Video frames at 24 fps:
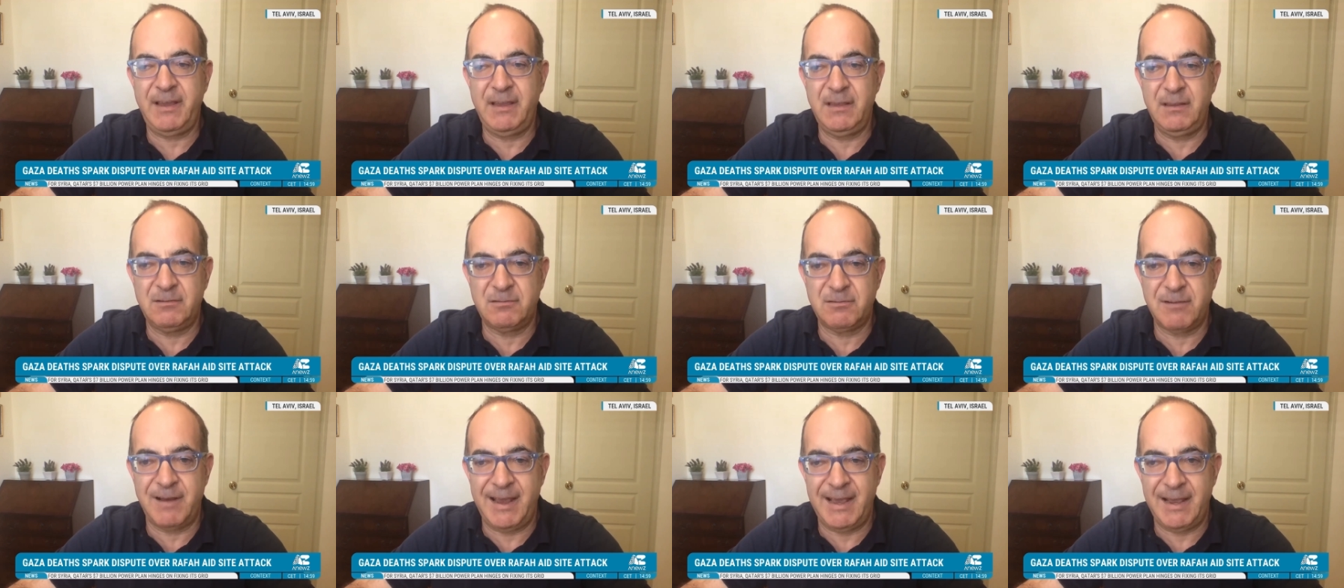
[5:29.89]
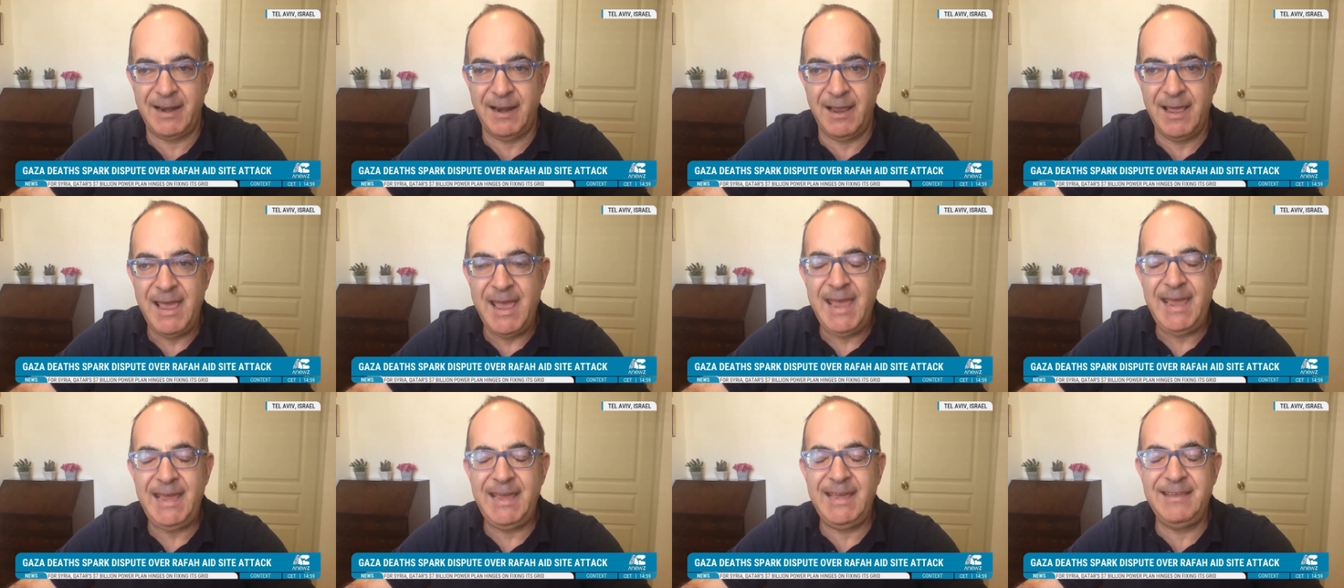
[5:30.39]

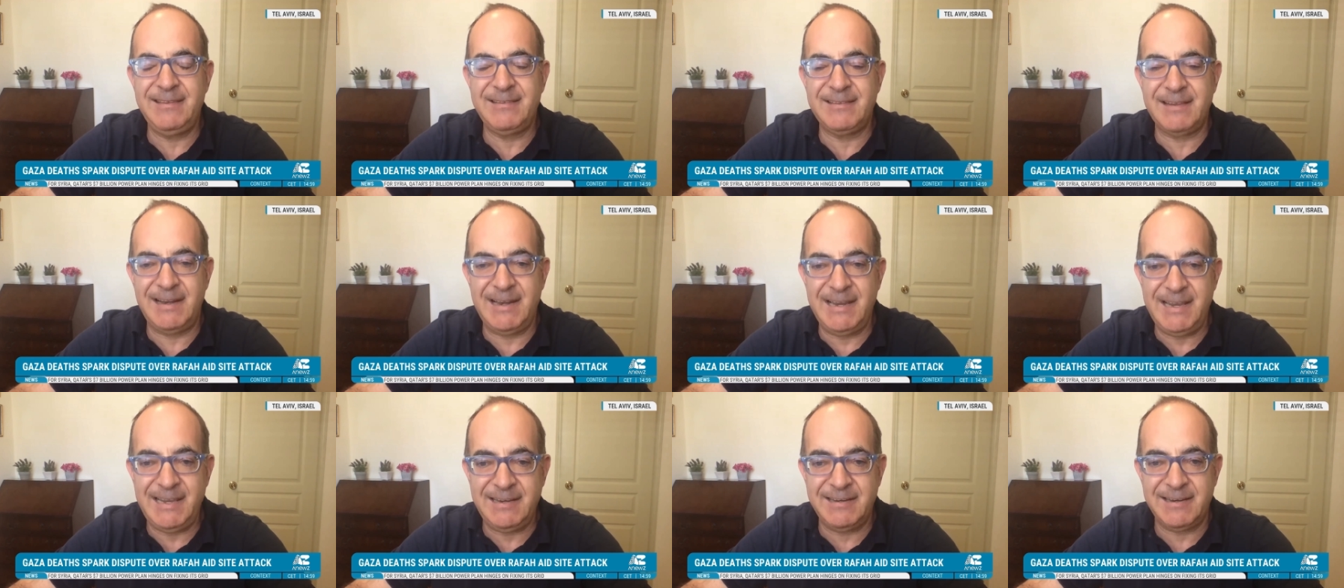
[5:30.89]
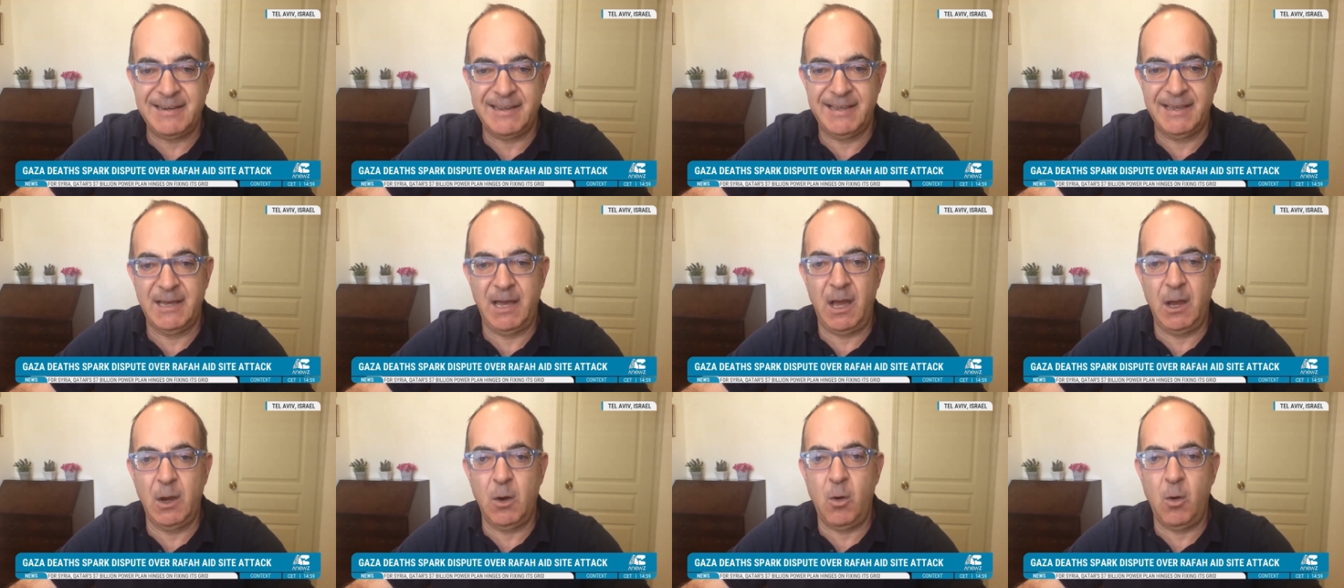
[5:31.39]
Israel is leading,